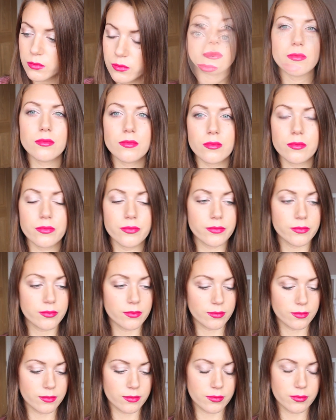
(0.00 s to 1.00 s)

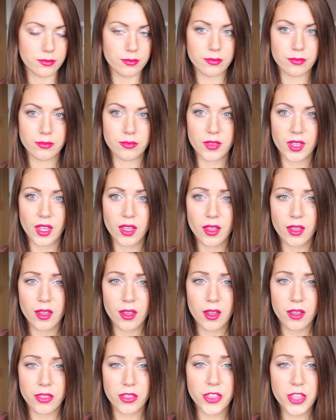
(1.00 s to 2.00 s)

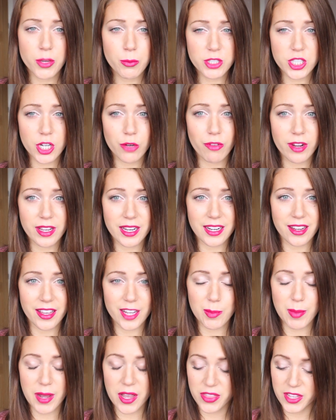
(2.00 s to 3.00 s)
The thing which I really
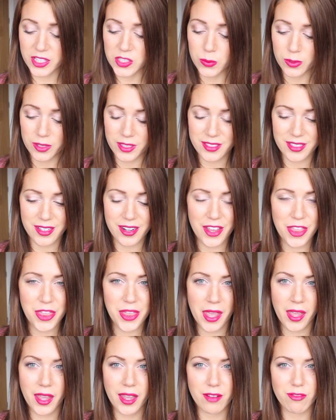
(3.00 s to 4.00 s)
like about this one is that I
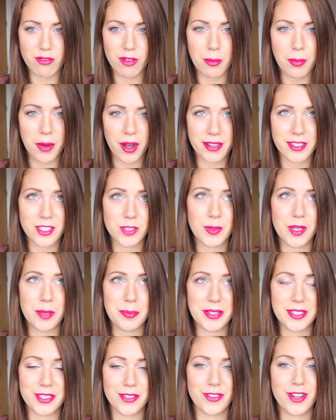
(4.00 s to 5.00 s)
think it reminds me
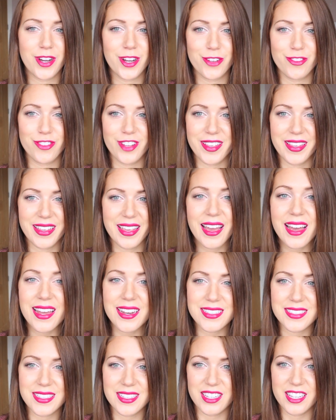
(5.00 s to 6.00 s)
a bit of kind of like
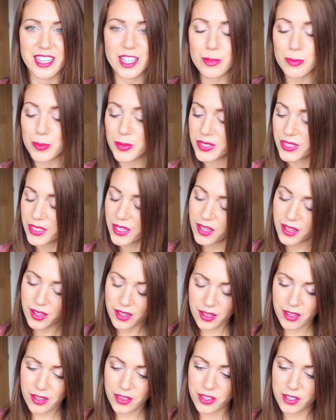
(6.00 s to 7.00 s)
candy lips.
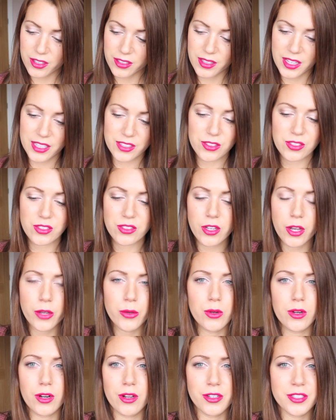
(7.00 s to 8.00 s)
It's
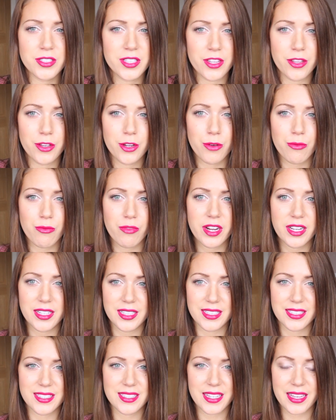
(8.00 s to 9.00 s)
so glossy, you can
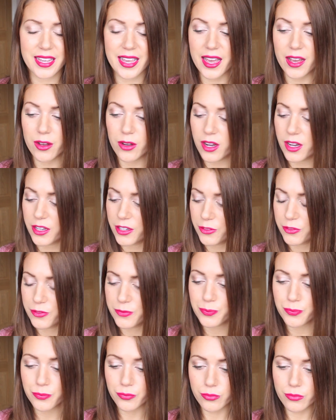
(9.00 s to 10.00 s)
really see how kind
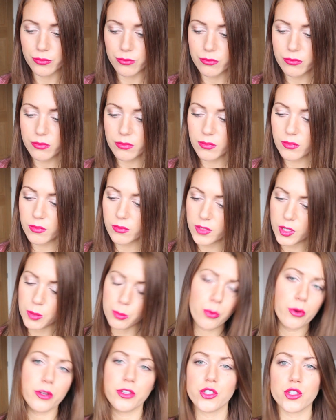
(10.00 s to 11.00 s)
of
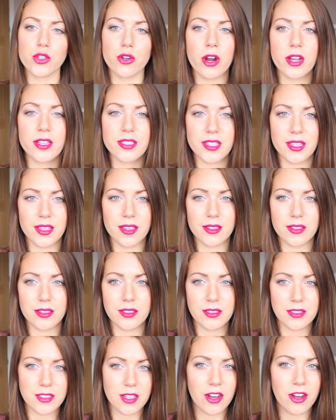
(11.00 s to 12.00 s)
moisturising
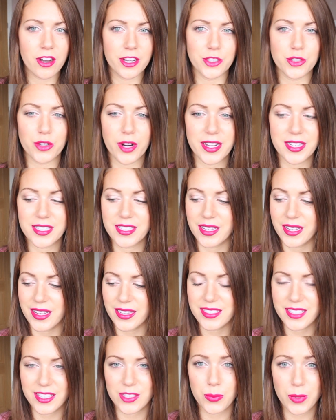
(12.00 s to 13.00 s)
and hydrating
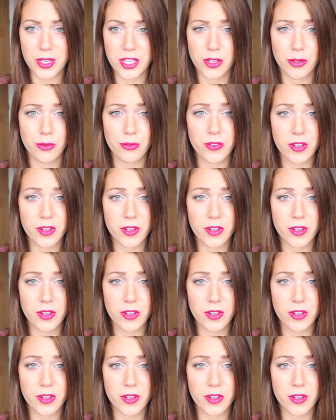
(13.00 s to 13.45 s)
it is when you